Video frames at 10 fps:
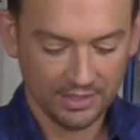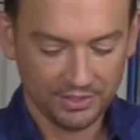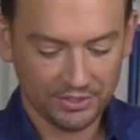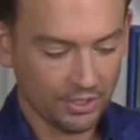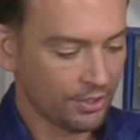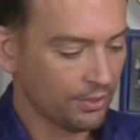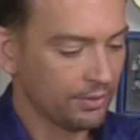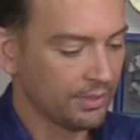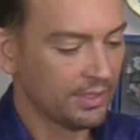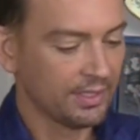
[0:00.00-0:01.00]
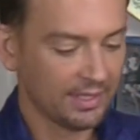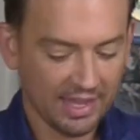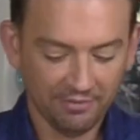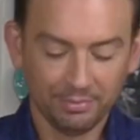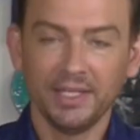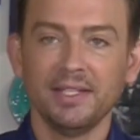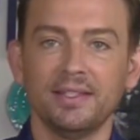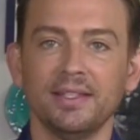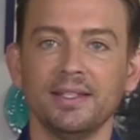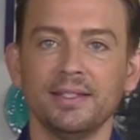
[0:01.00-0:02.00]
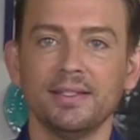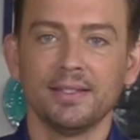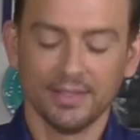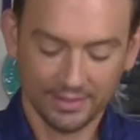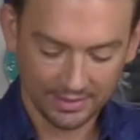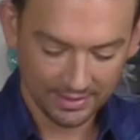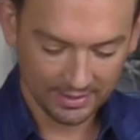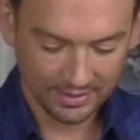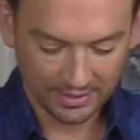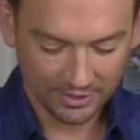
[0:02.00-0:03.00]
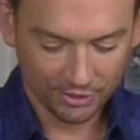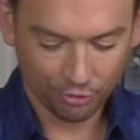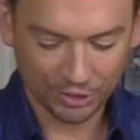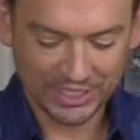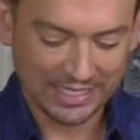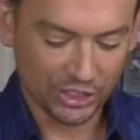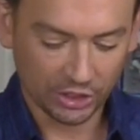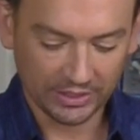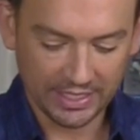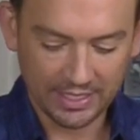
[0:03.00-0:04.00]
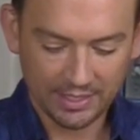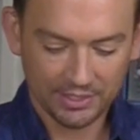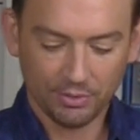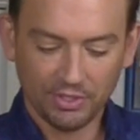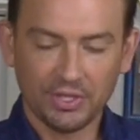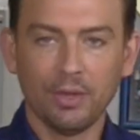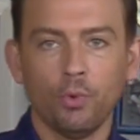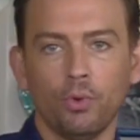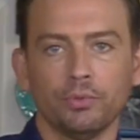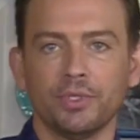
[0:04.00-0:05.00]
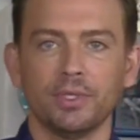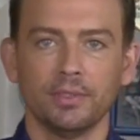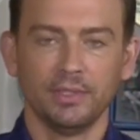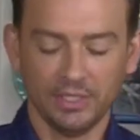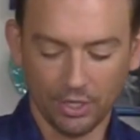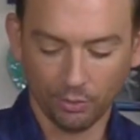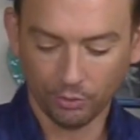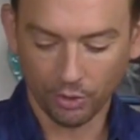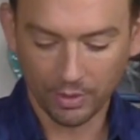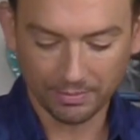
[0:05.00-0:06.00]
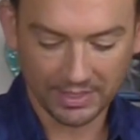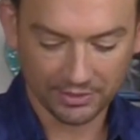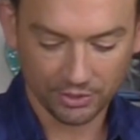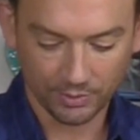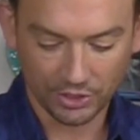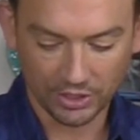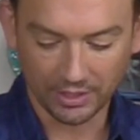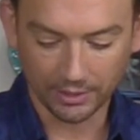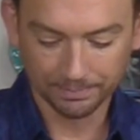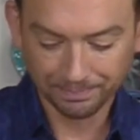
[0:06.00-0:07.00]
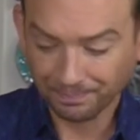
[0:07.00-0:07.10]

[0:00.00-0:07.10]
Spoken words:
So I've placed these strategically so that they won't, you know, grow up next to each other.